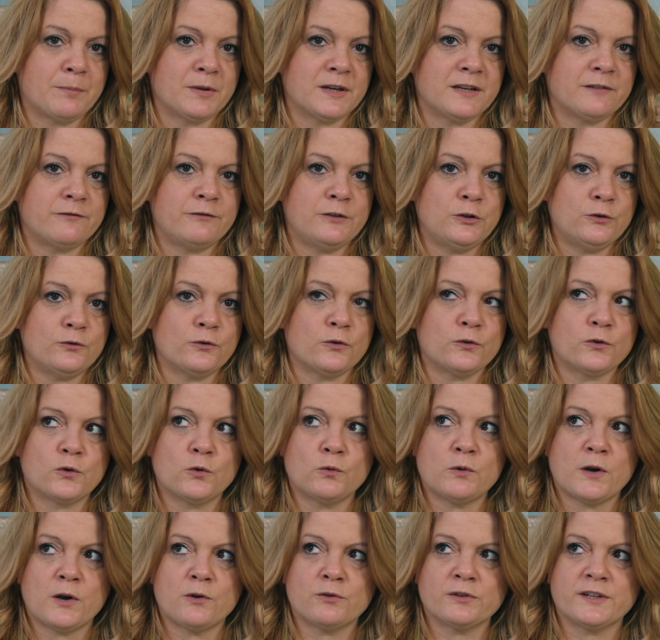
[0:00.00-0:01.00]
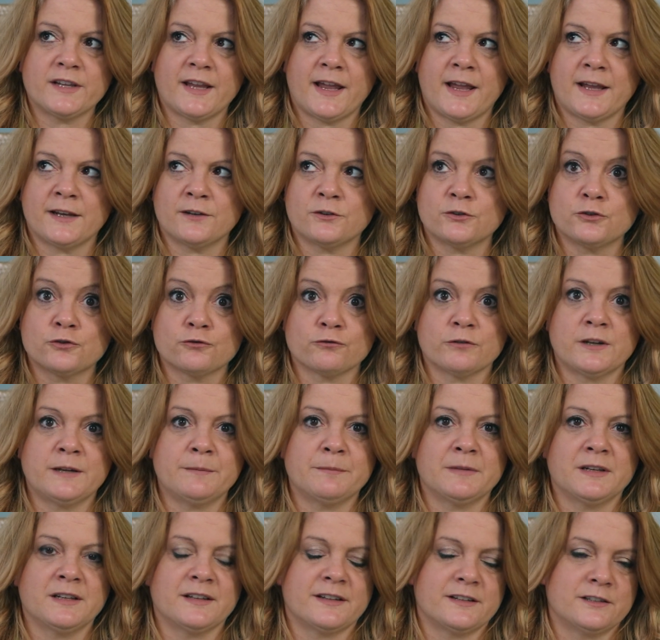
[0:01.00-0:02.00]
But if you don't go out and
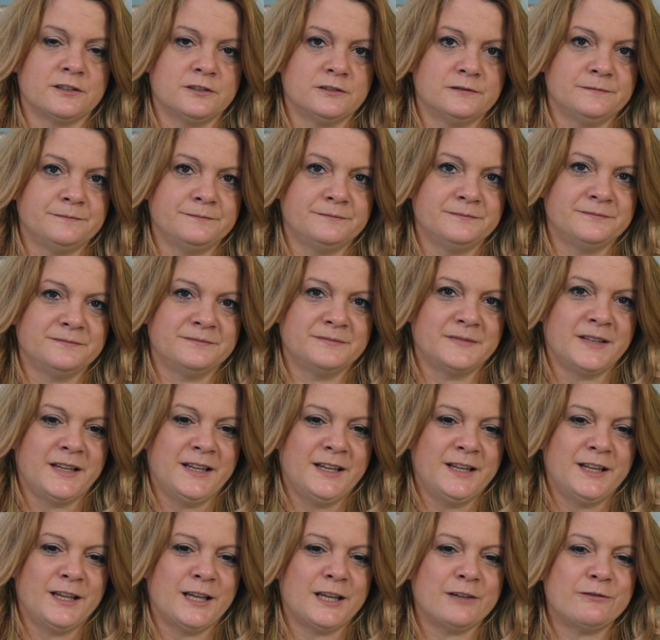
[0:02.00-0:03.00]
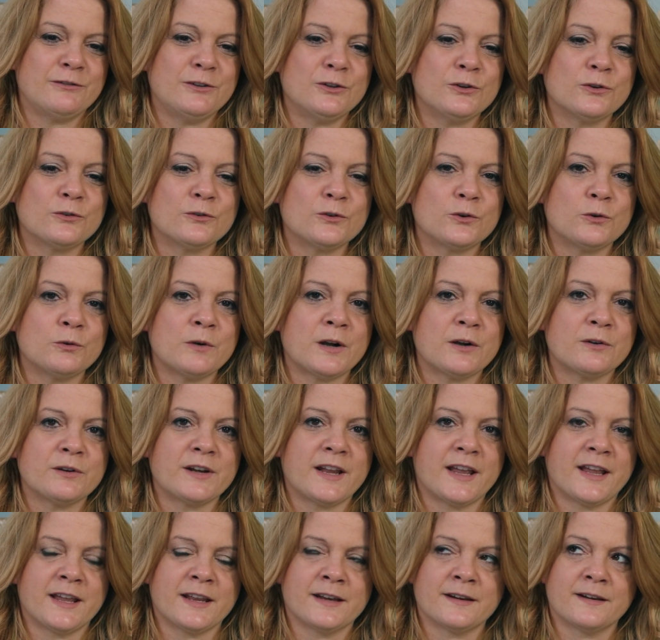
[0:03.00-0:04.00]
dream a little, if you don't go
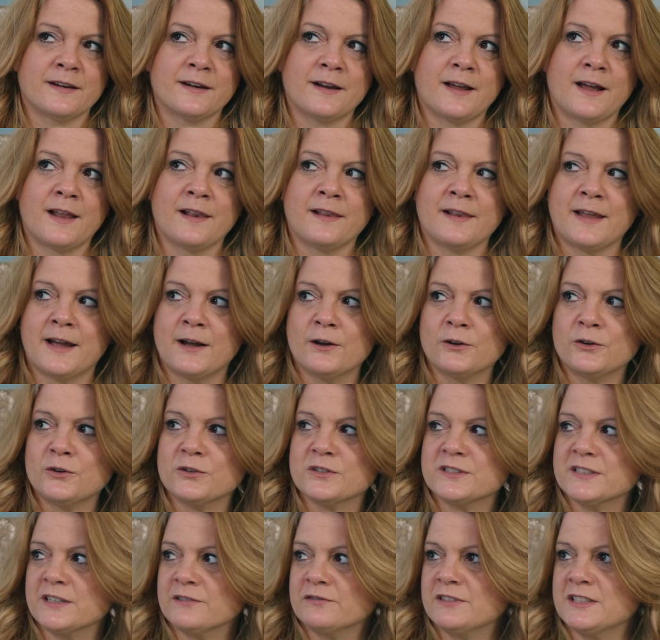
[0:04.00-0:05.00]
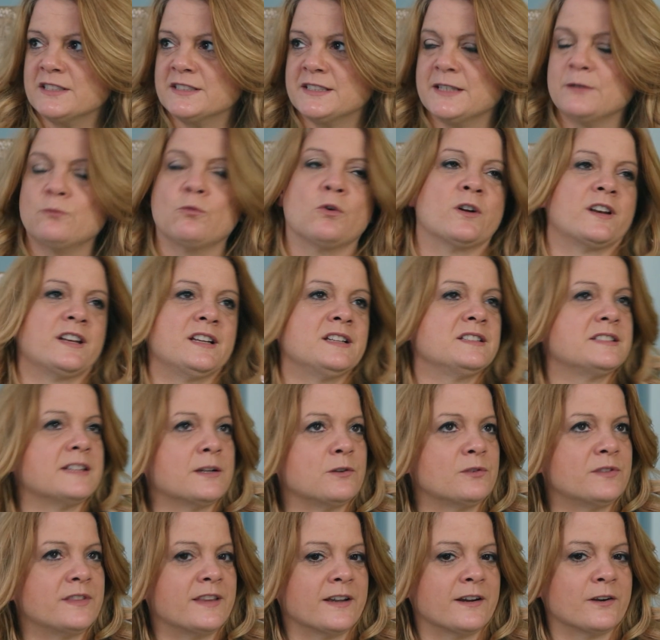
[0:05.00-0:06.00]
out and allow yourself to see what is
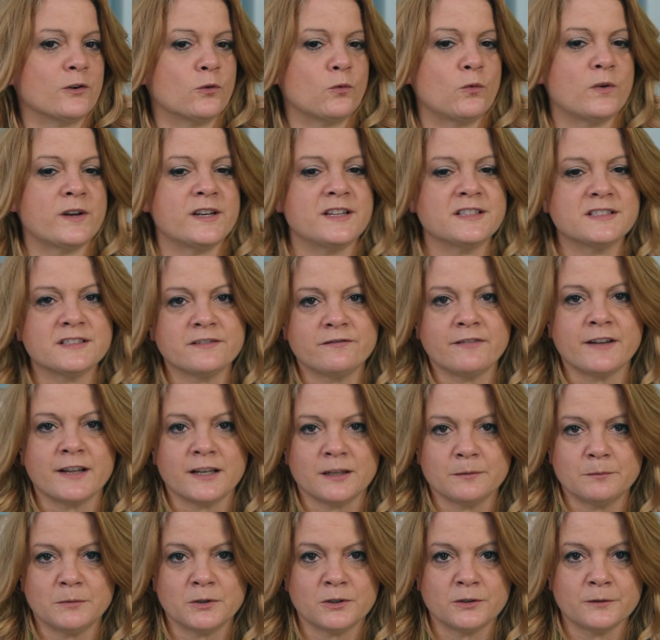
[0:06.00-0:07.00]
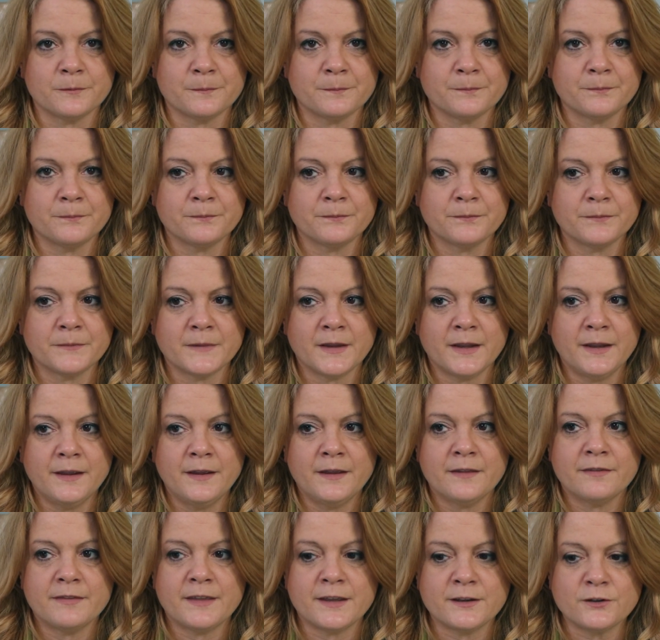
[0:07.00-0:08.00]
out there, what is available,
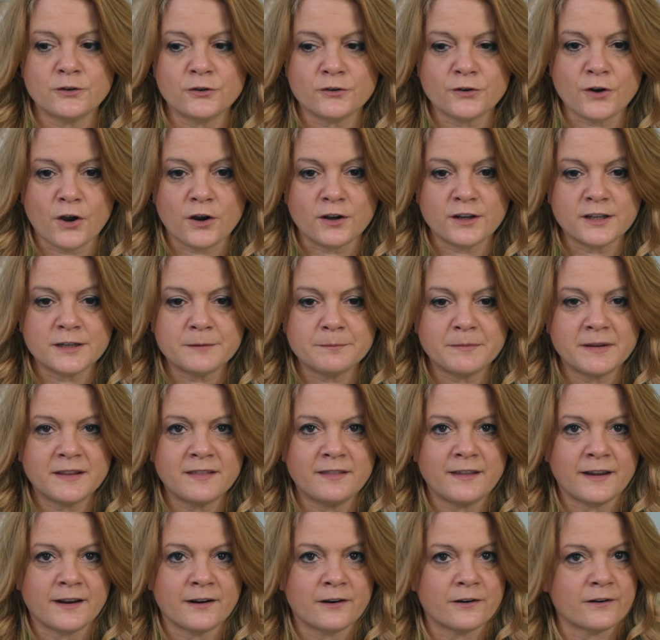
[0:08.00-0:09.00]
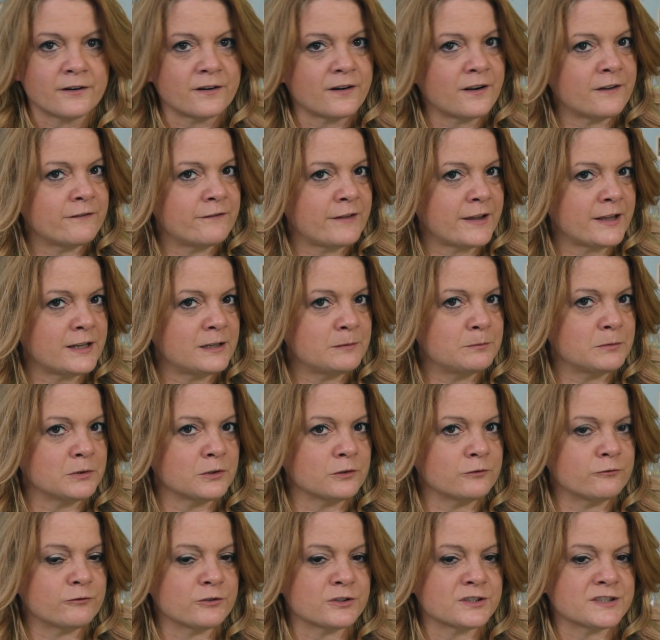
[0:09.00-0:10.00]
then you're not going to be there
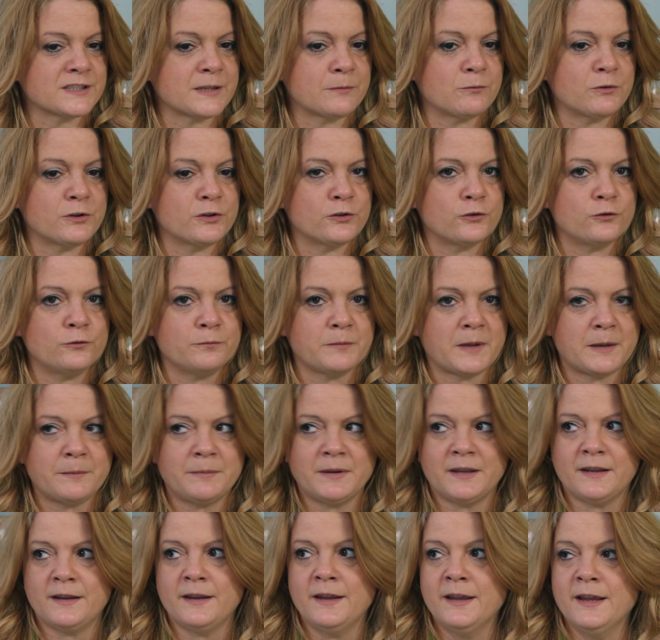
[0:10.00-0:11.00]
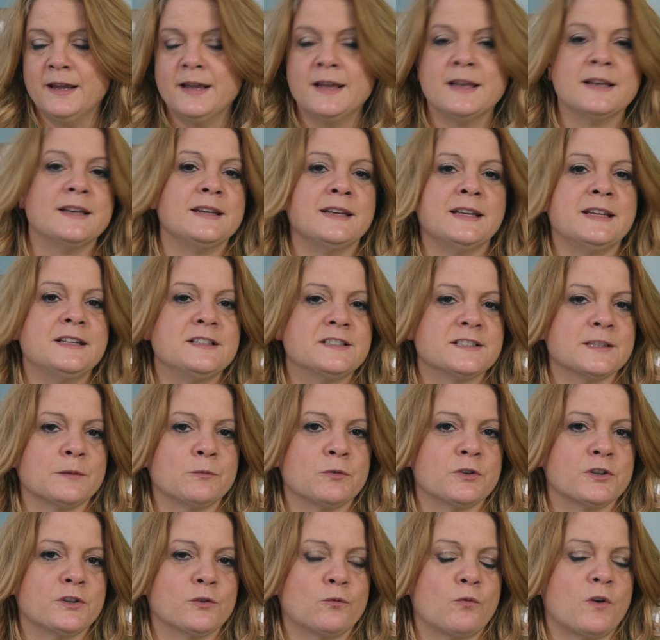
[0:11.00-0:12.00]
available for someone who maybe needs
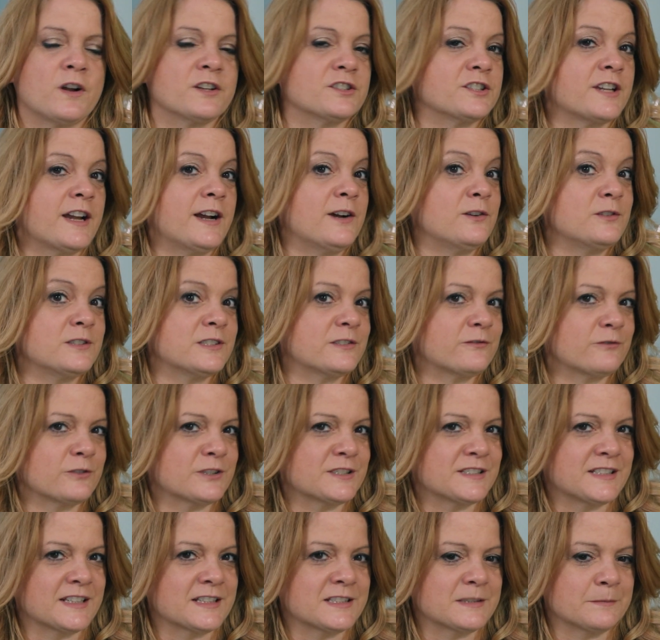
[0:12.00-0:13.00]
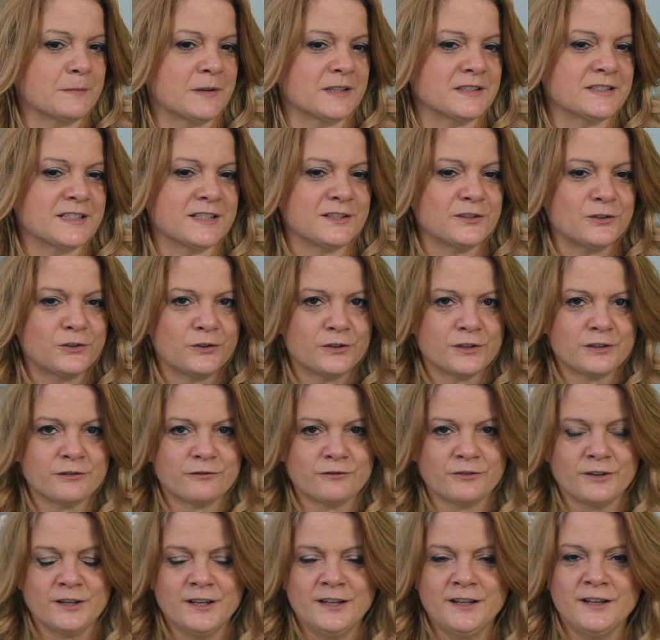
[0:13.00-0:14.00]
someone to watch a house for 6 months. And you could
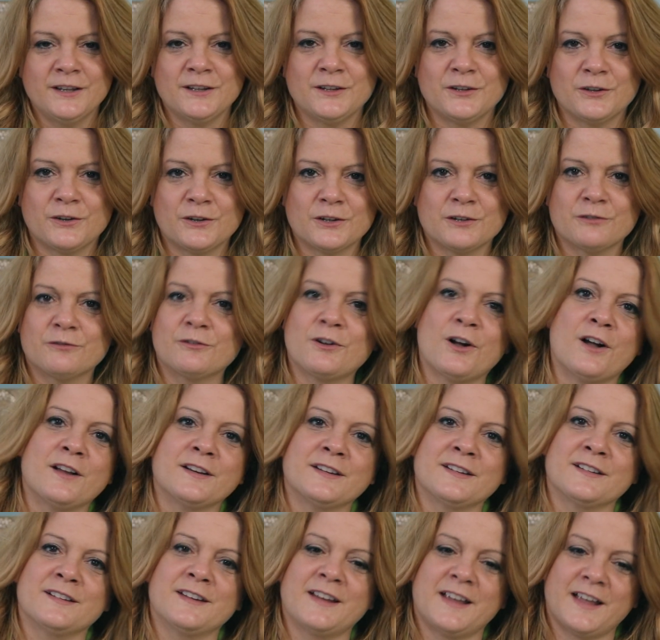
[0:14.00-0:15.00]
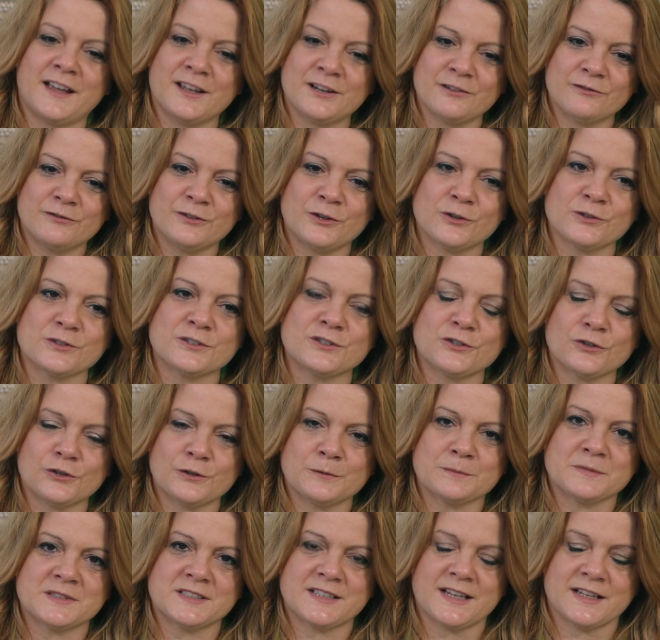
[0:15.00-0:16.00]
have gotten out of your
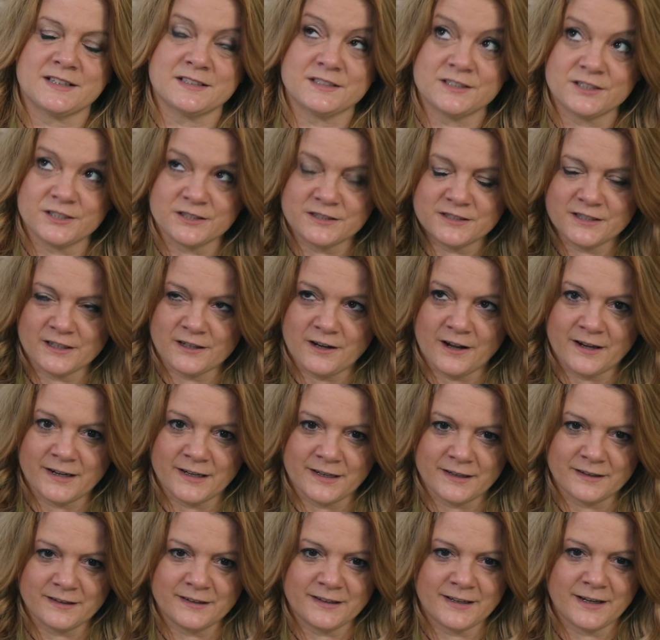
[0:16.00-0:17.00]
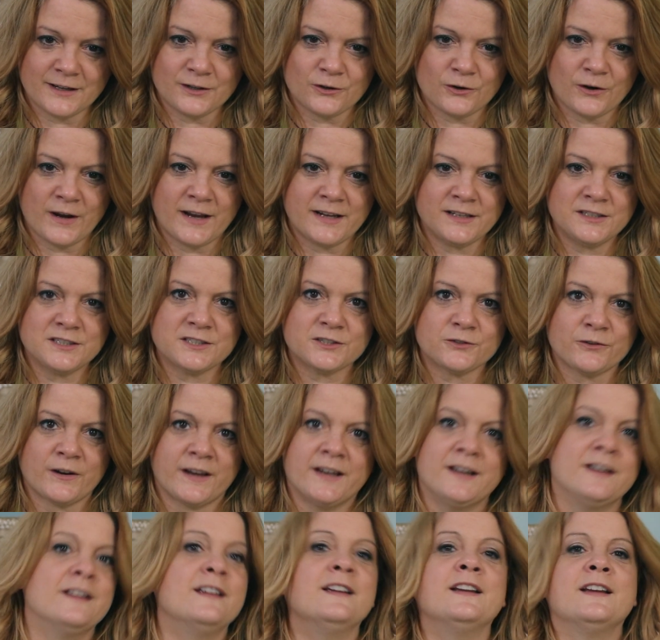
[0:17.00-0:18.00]
circumstance just to kind of get your head
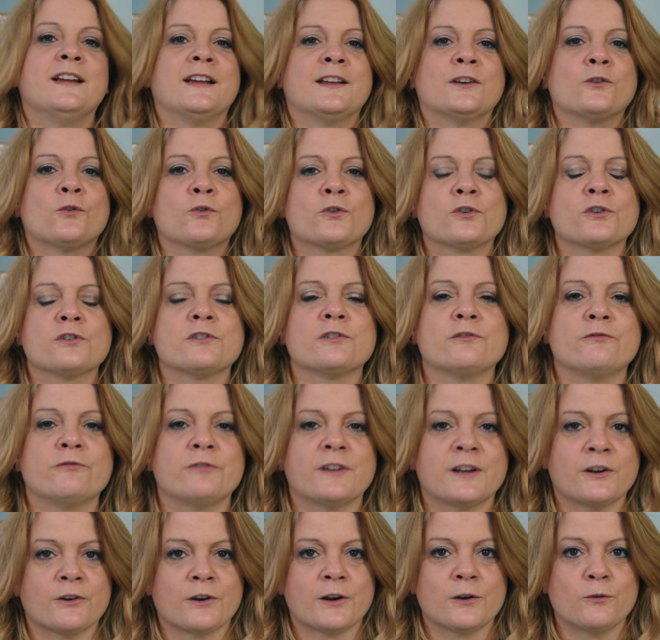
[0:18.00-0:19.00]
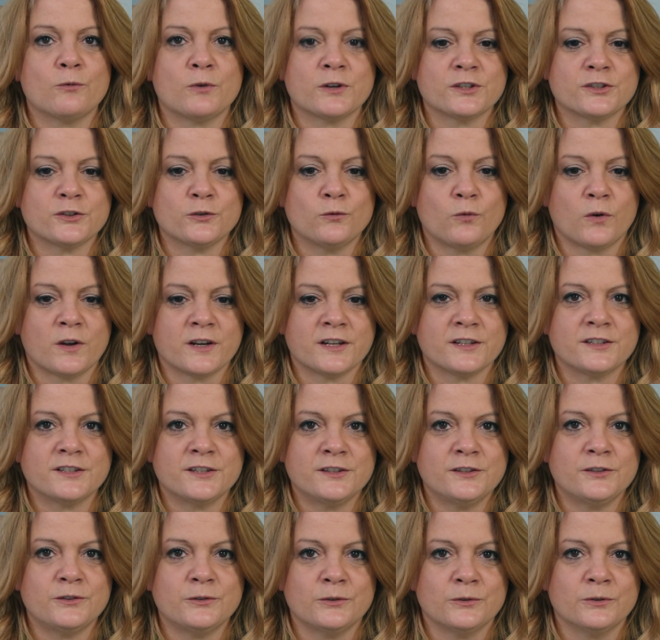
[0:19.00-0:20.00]
straight in order to figure out what you wanted
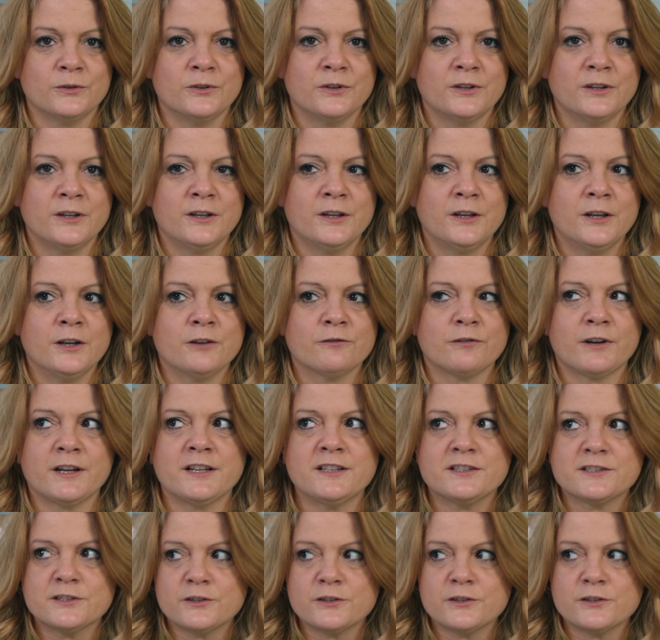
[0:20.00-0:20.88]
to do. Right.